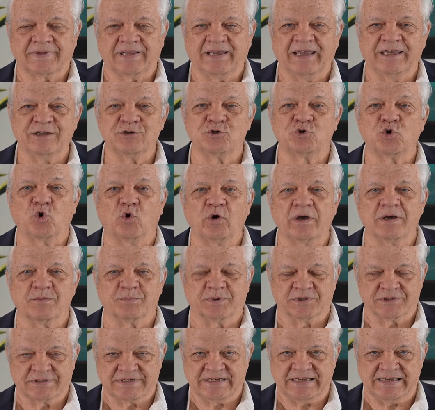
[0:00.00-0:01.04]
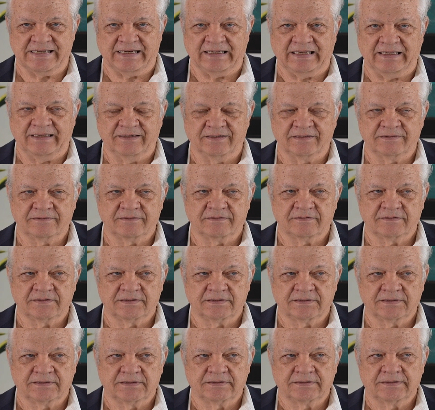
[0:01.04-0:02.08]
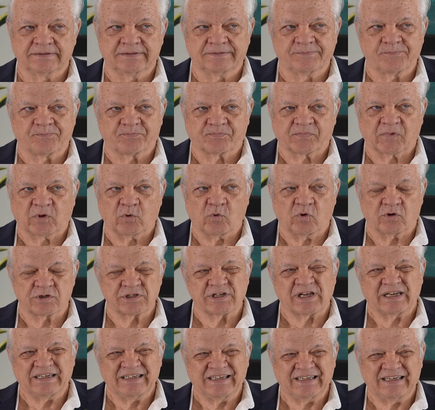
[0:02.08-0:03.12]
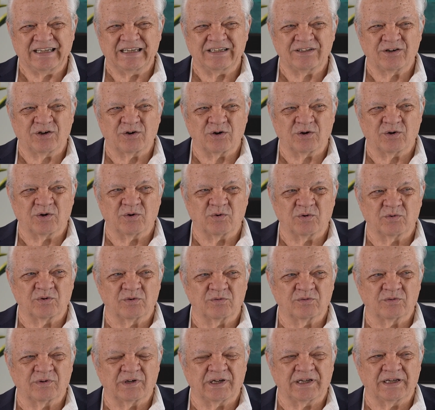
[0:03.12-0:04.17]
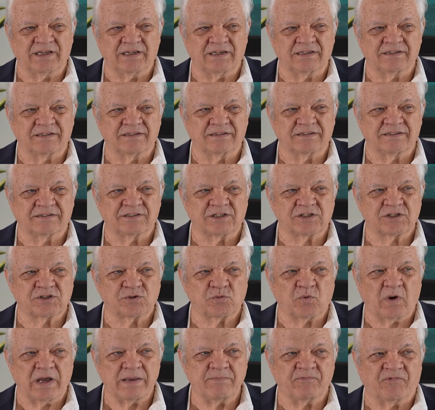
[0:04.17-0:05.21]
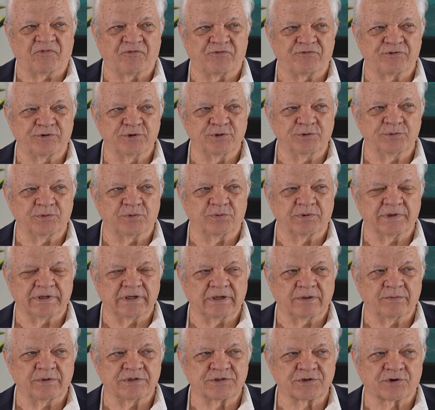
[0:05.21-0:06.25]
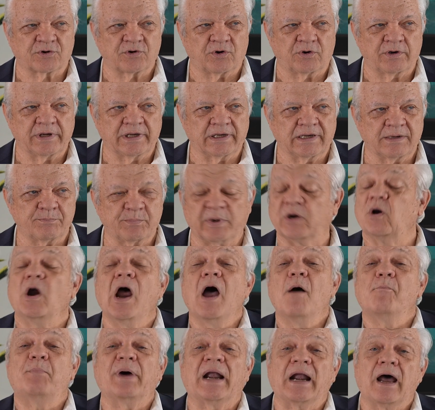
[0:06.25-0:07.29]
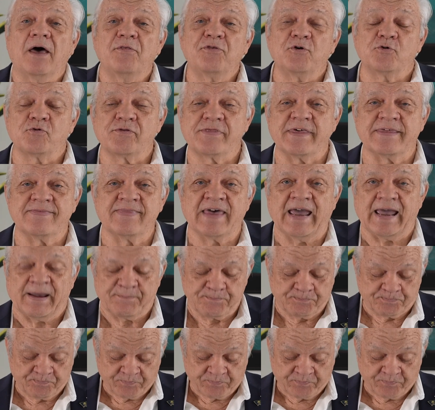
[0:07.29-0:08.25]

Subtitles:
enjoyable city. Of course, I did go and swipe fruit when I was growing up here. But other than that,